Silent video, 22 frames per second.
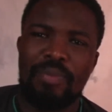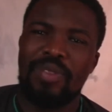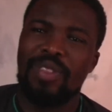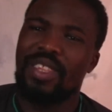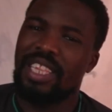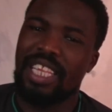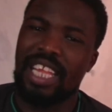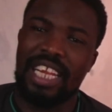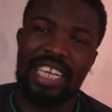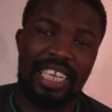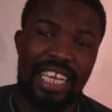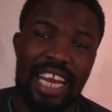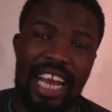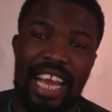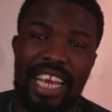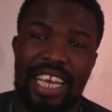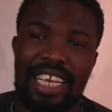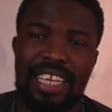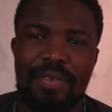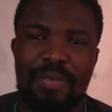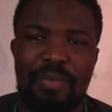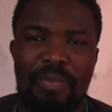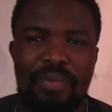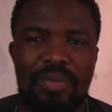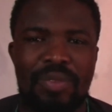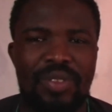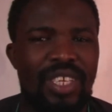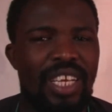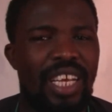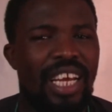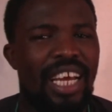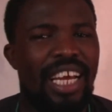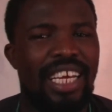That guy
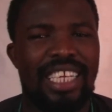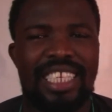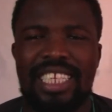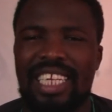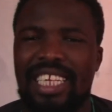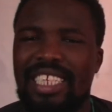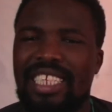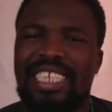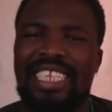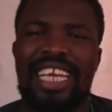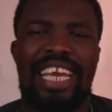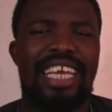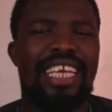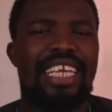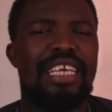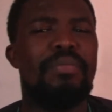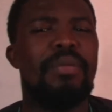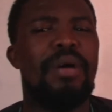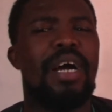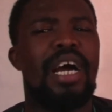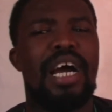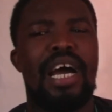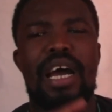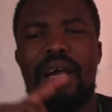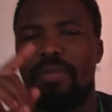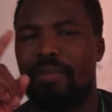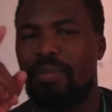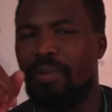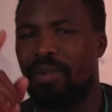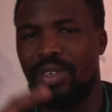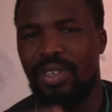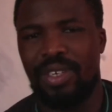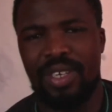says, take him up.
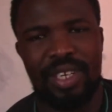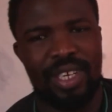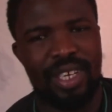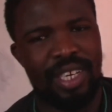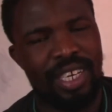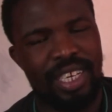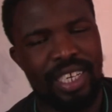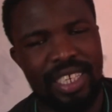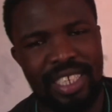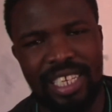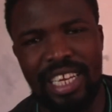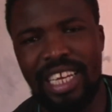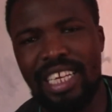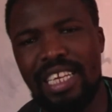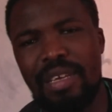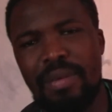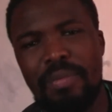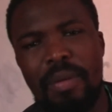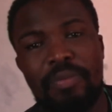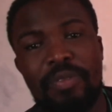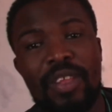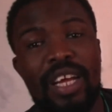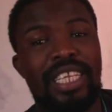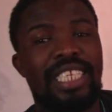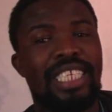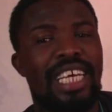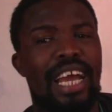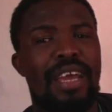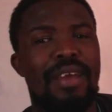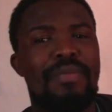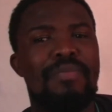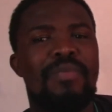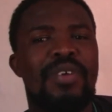Take him up. That
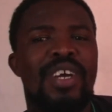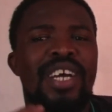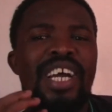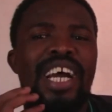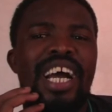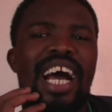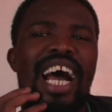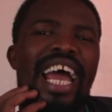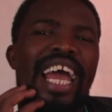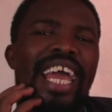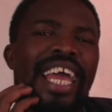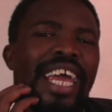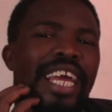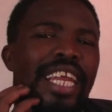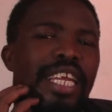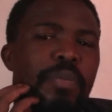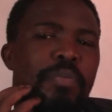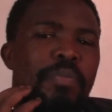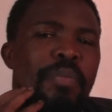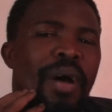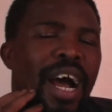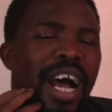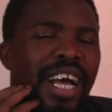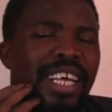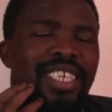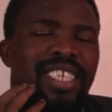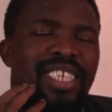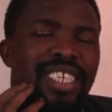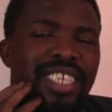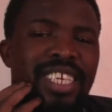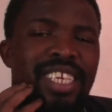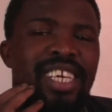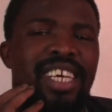time, I had a
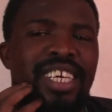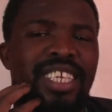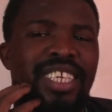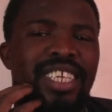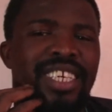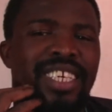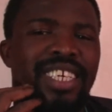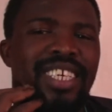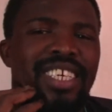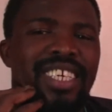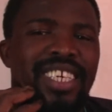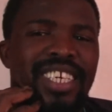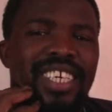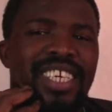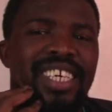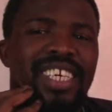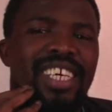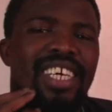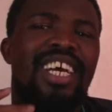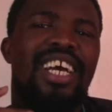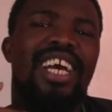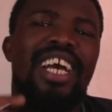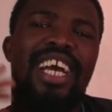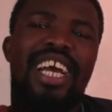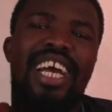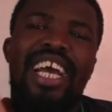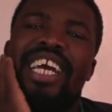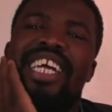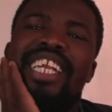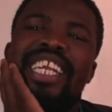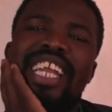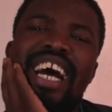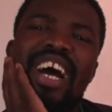pass here.
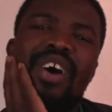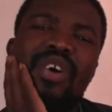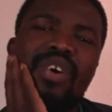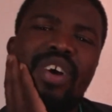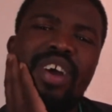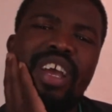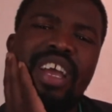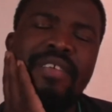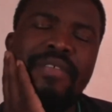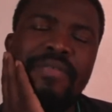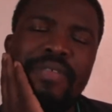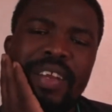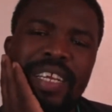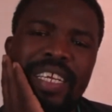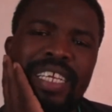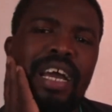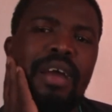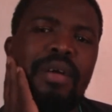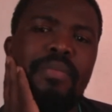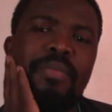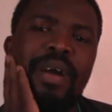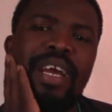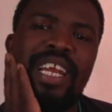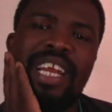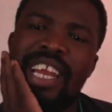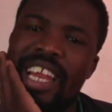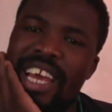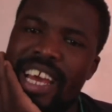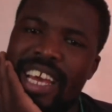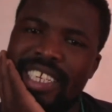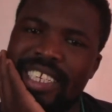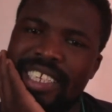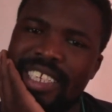And now, every time I
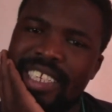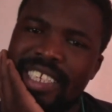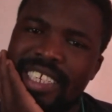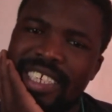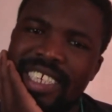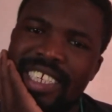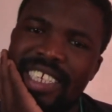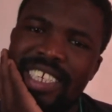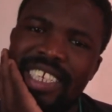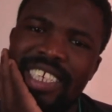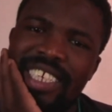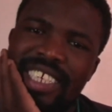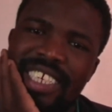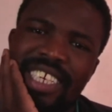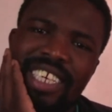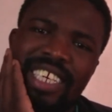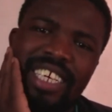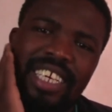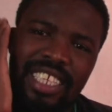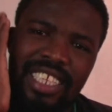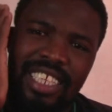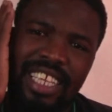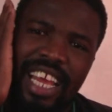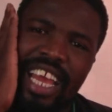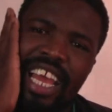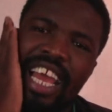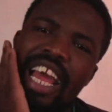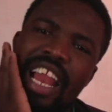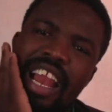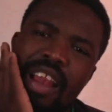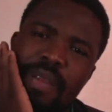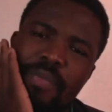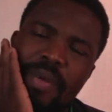land, the
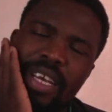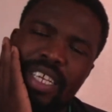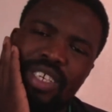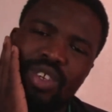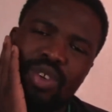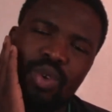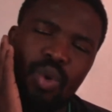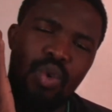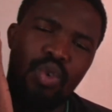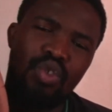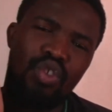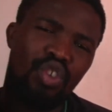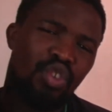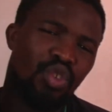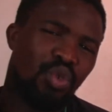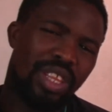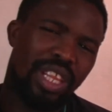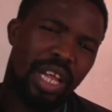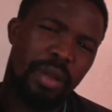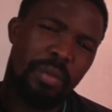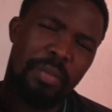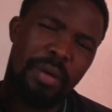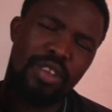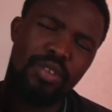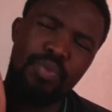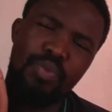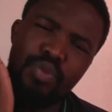helmet goes onto that pass.